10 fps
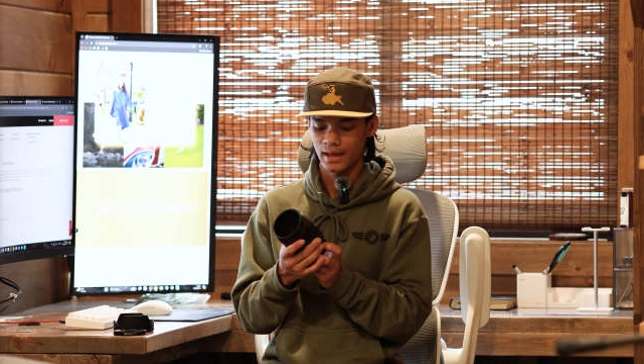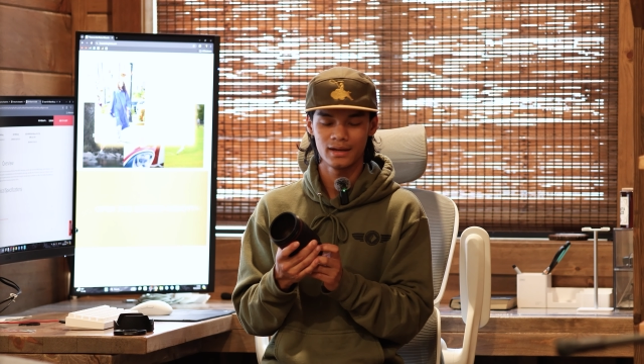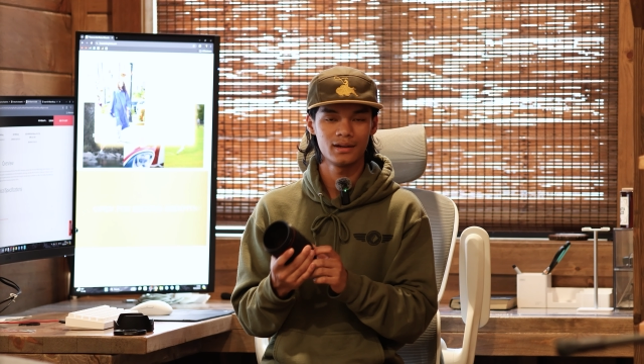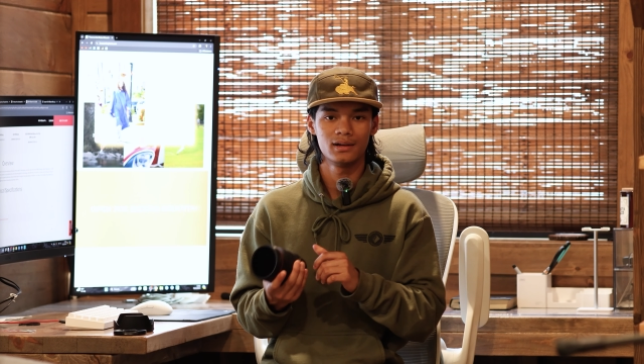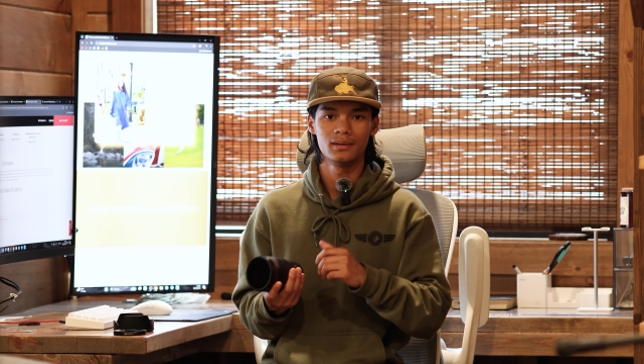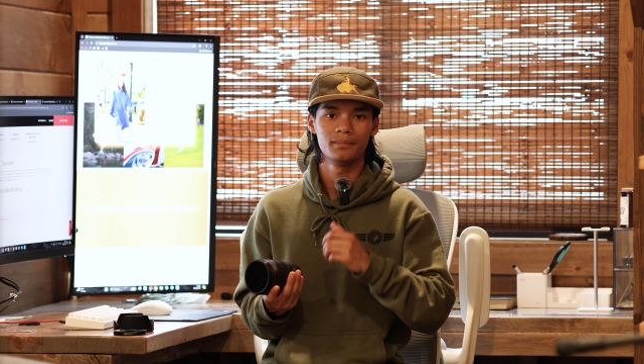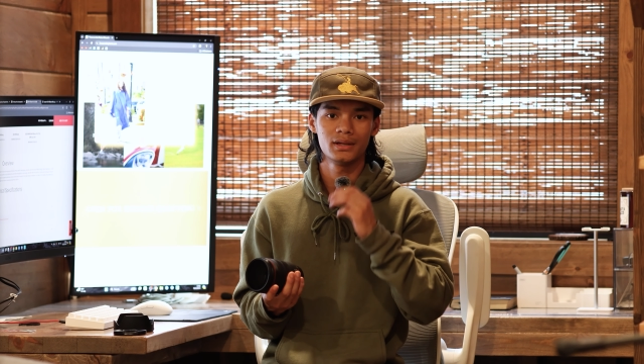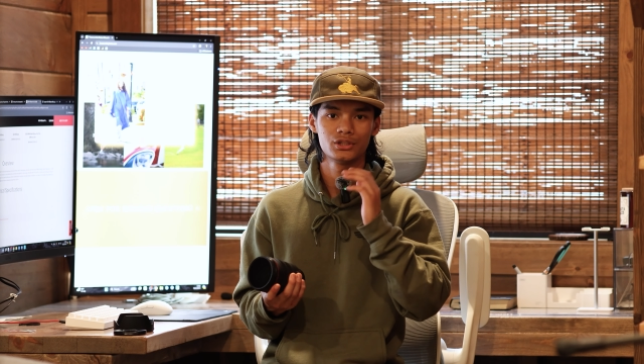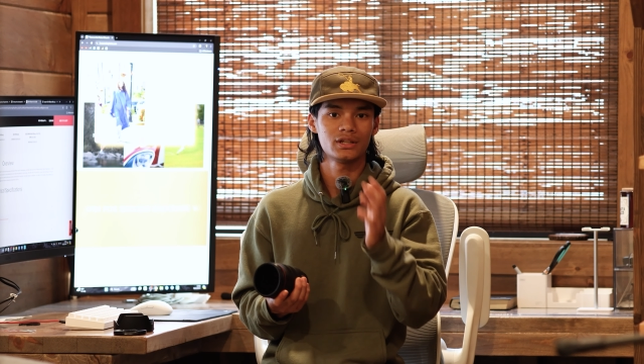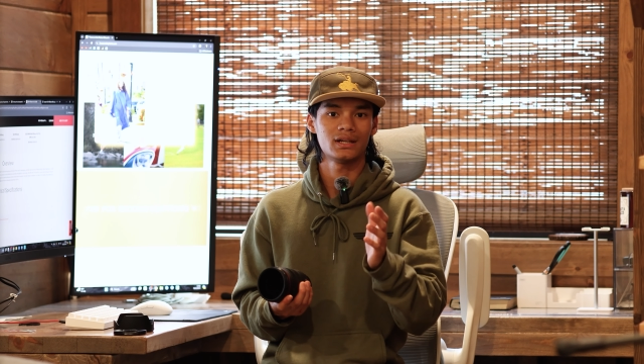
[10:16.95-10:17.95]
And
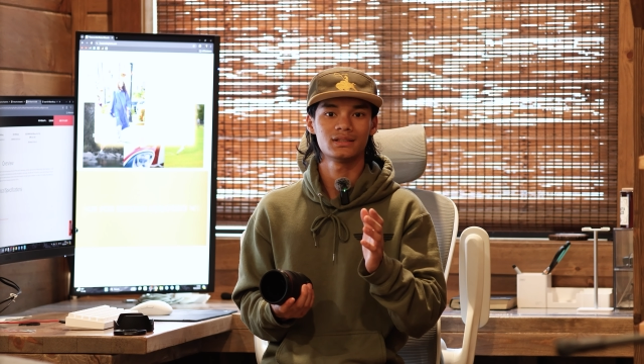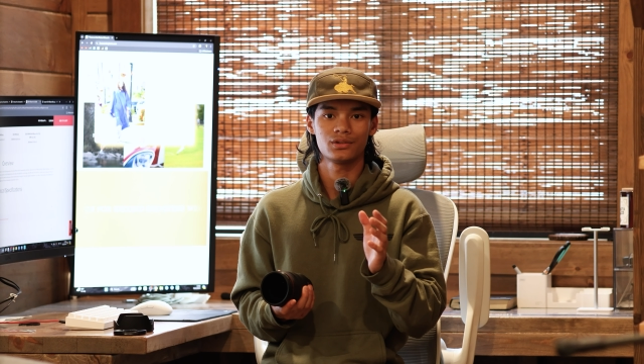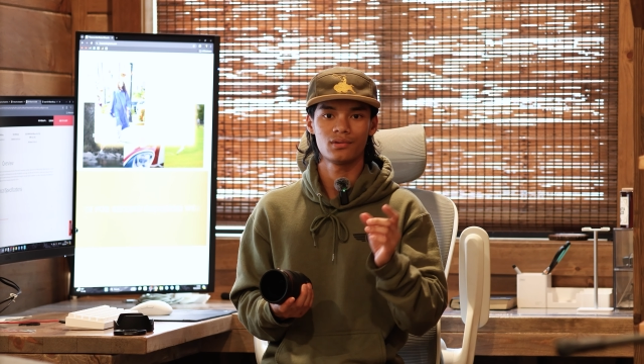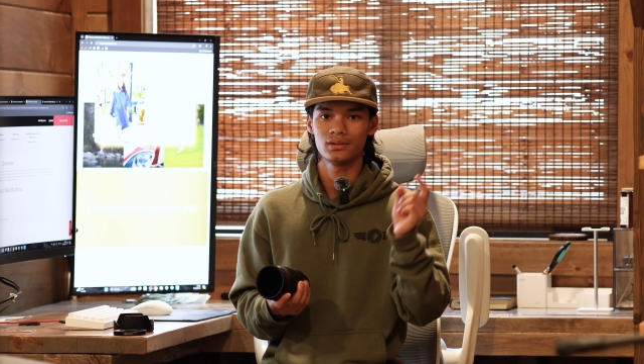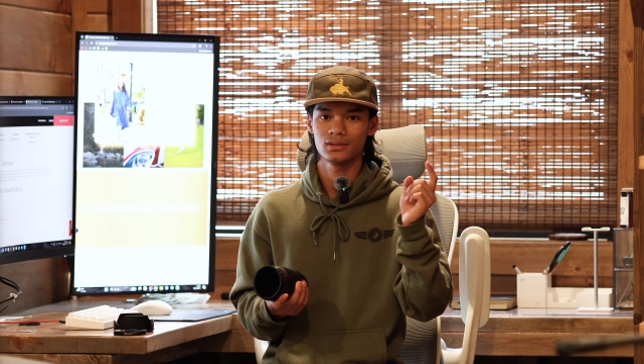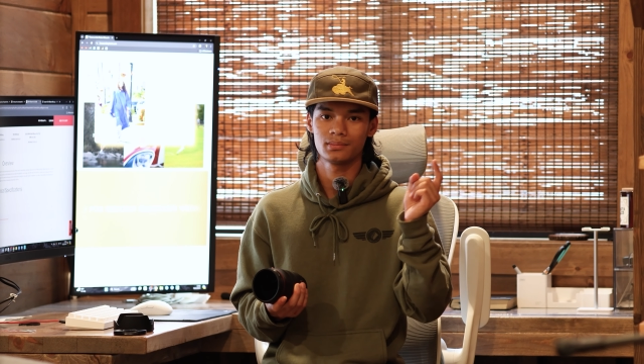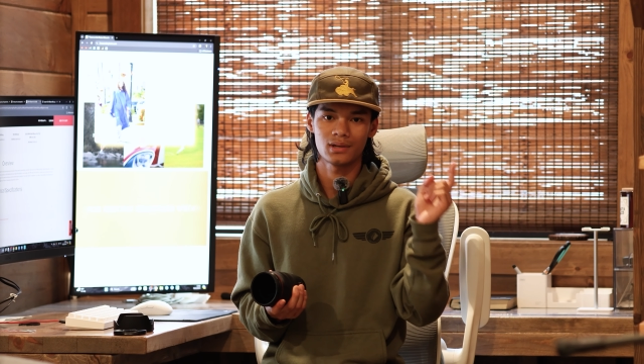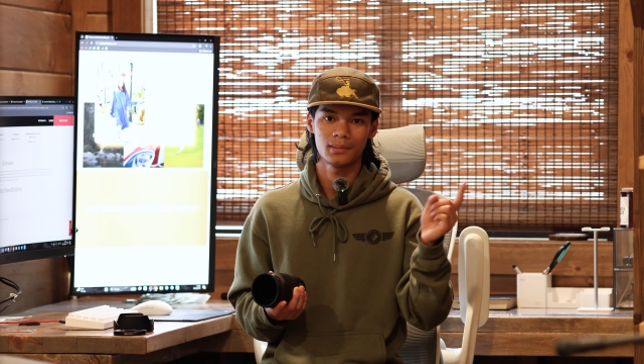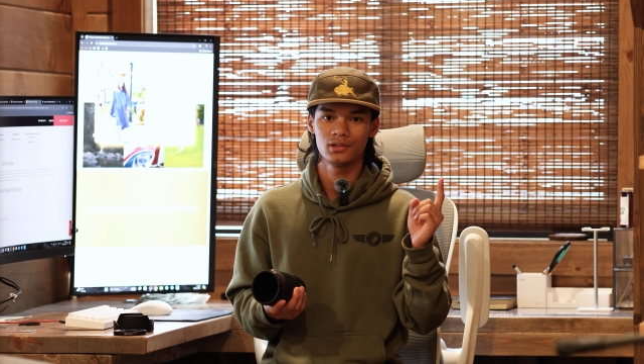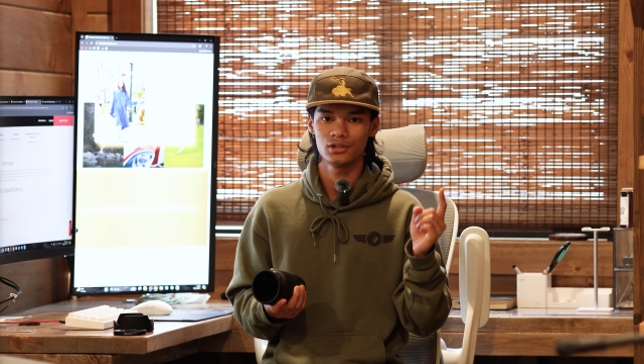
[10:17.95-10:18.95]
make sure you guys stick around,
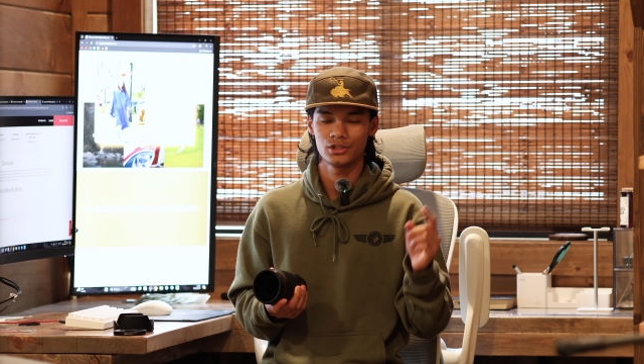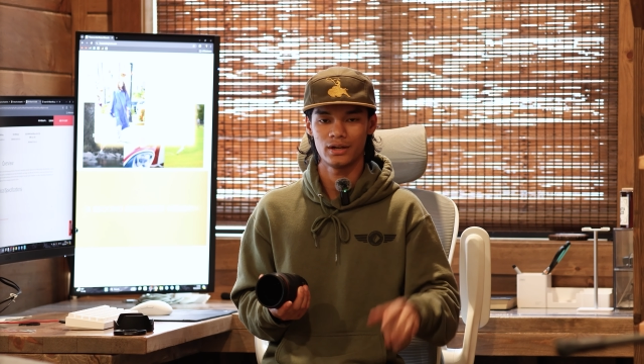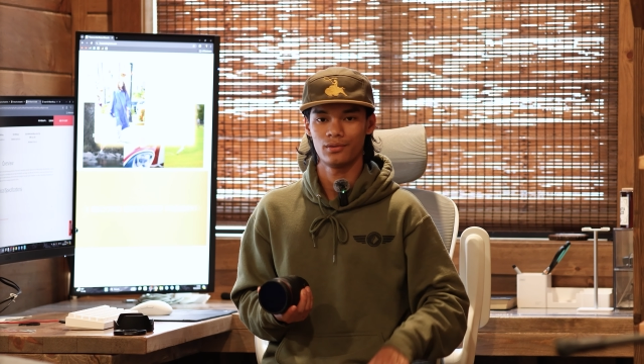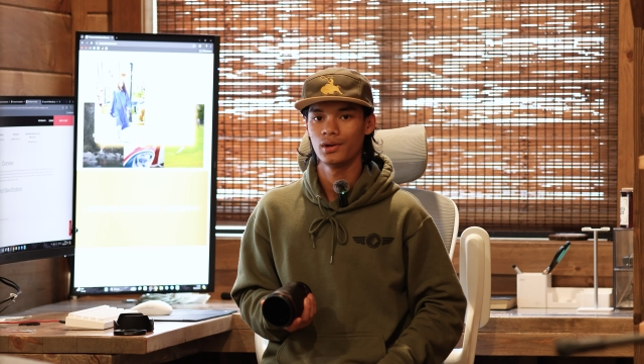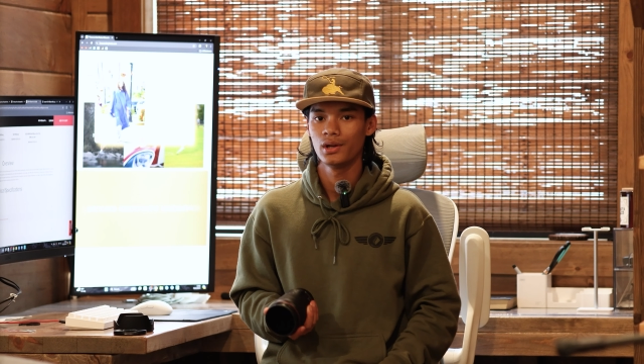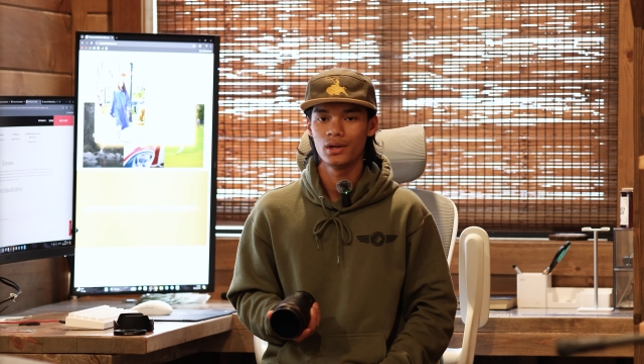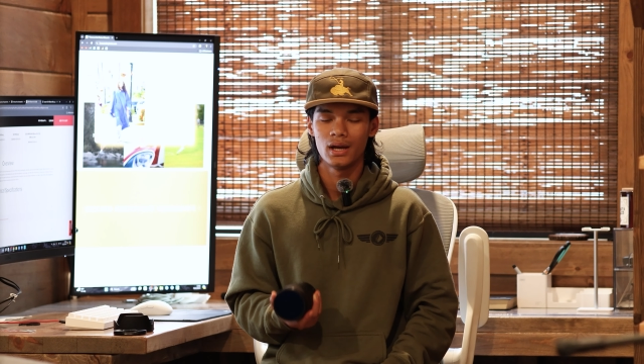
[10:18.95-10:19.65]
subscribe to this channel.